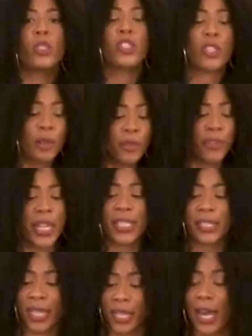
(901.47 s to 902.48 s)
and certain things
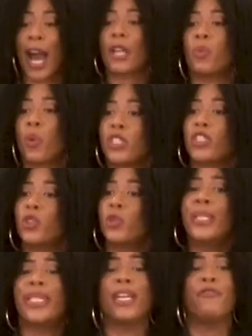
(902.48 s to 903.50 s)
that God wants to
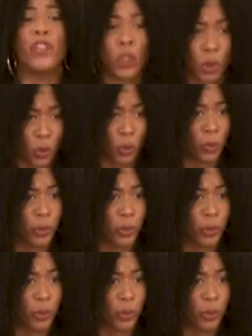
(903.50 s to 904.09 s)
give you